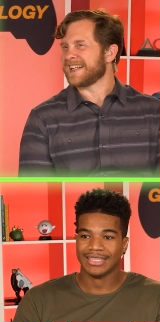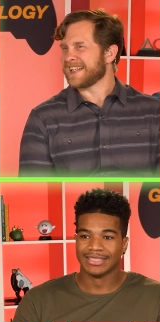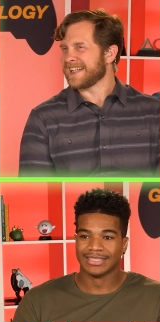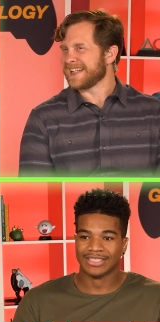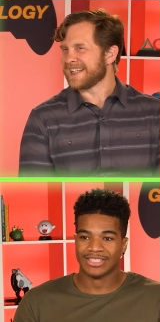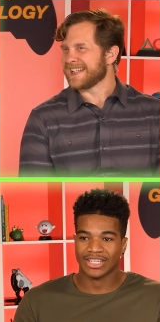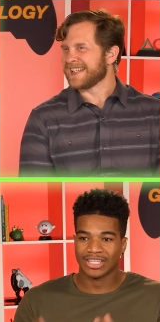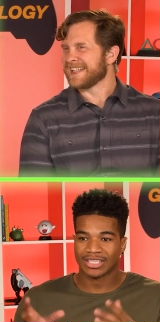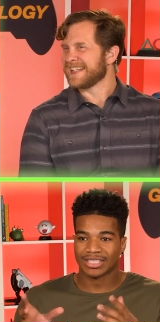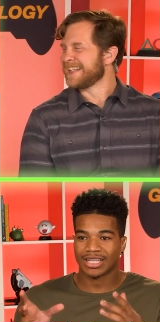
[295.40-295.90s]

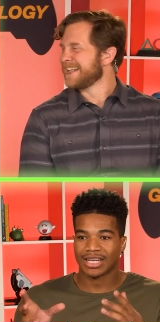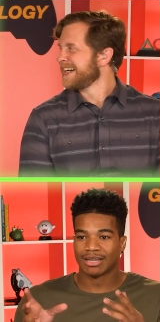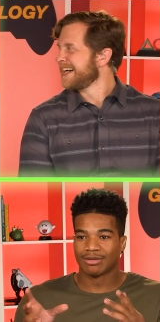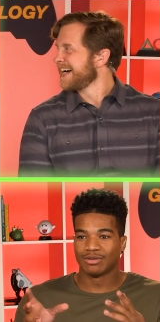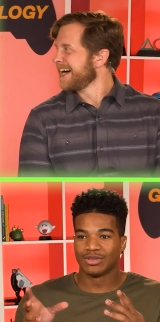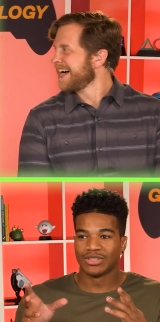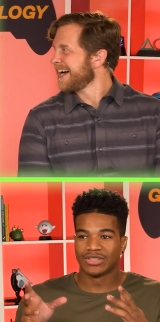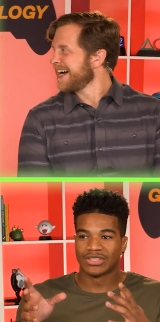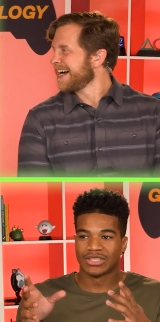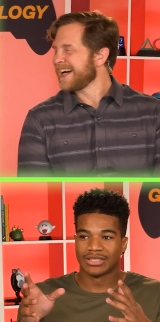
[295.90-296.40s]
Speaker 1: looks just like
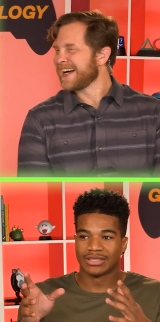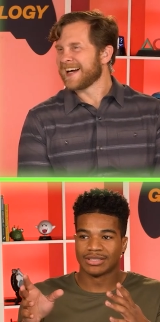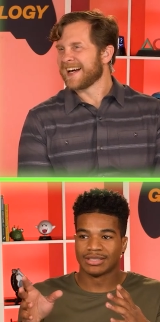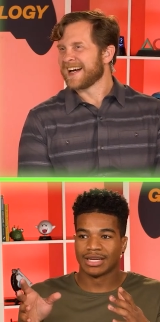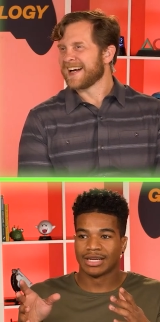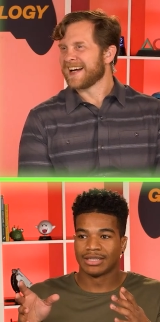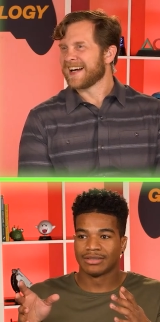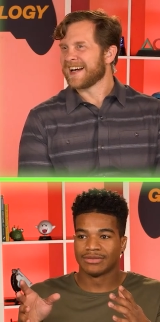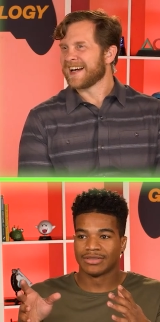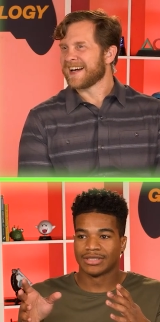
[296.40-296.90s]
when you sit
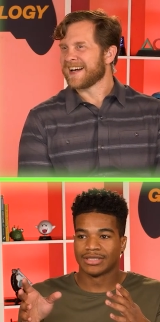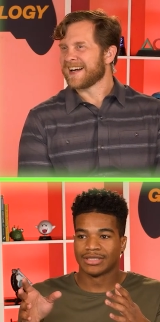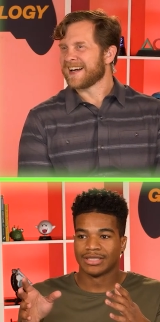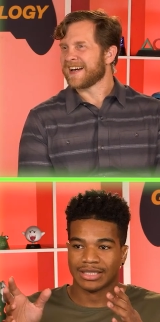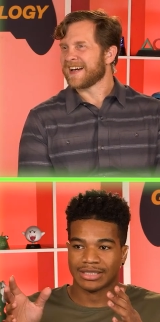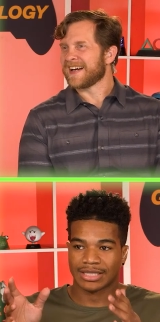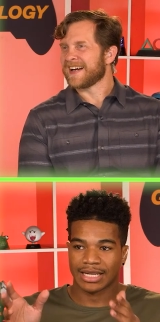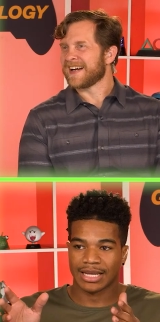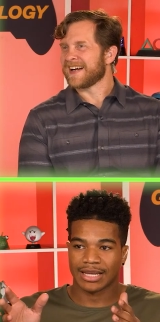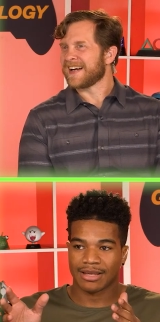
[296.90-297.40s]
inside of
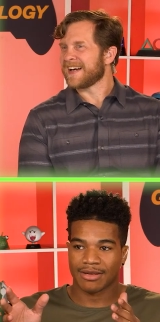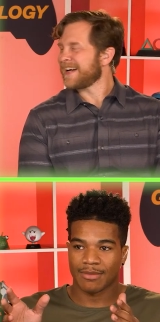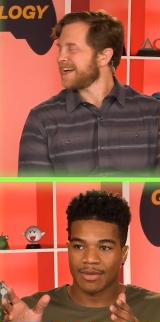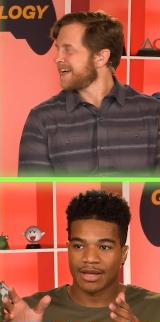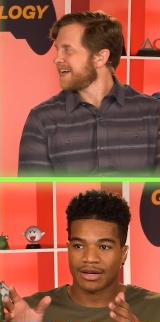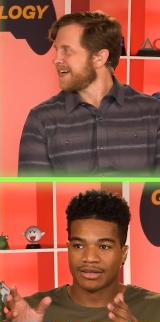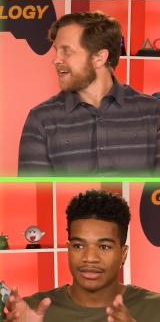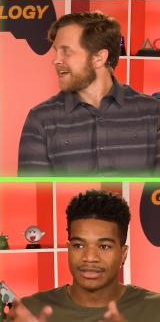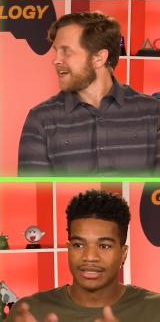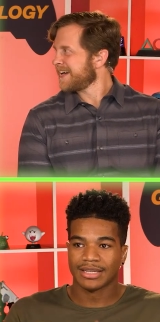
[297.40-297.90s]
a tank
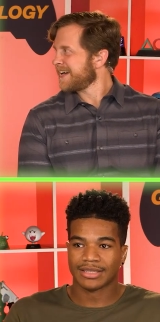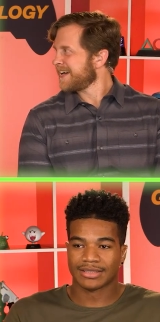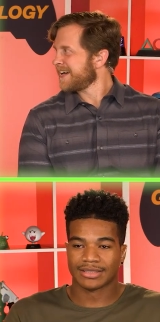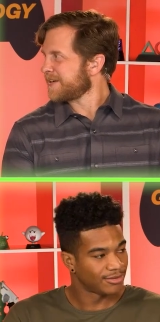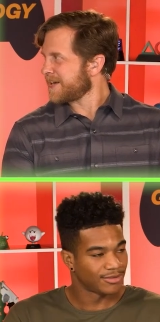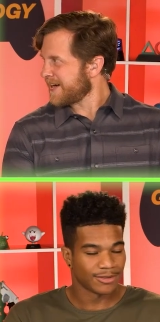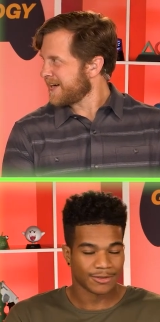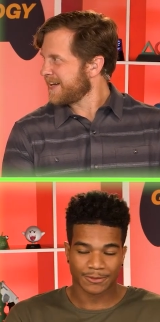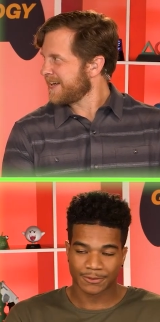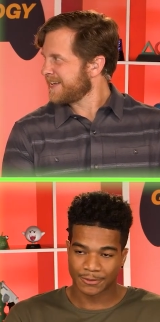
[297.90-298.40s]
commander
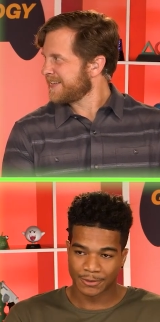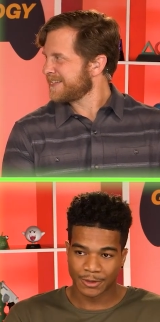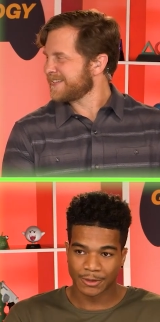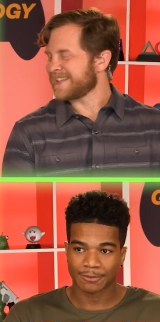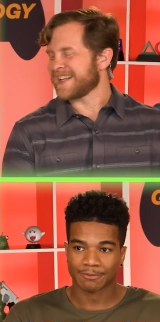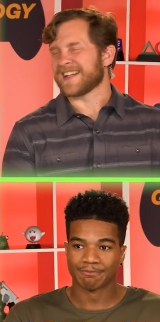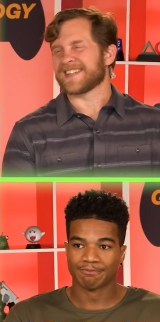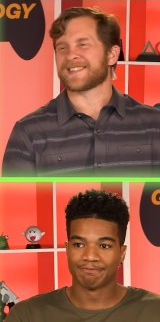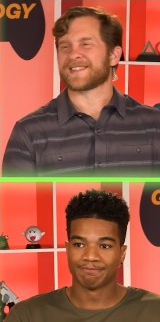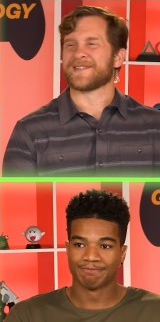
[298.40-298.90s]
station. Yeah,
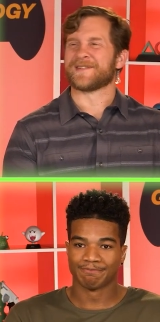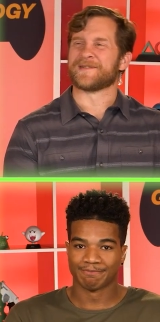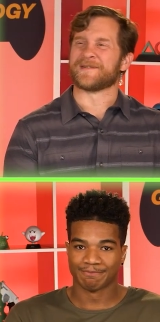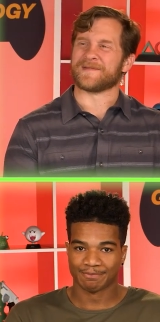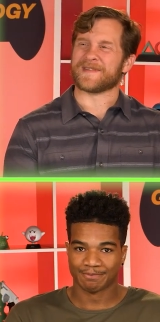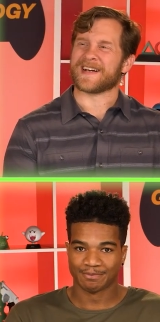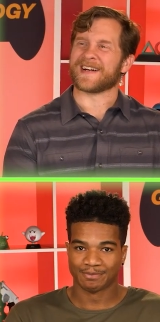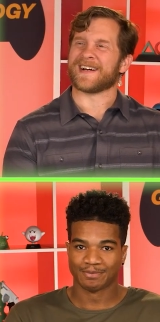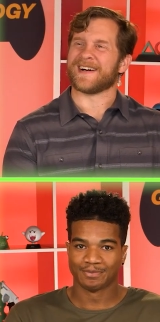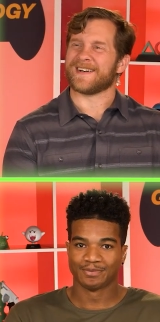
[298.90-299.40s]
that's
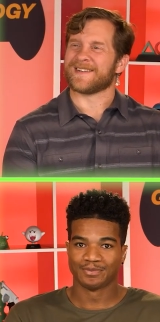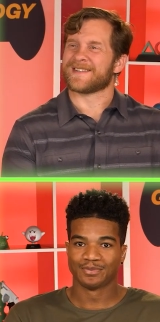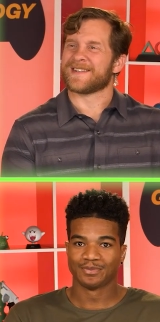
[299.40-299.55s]
cool, man. Oh,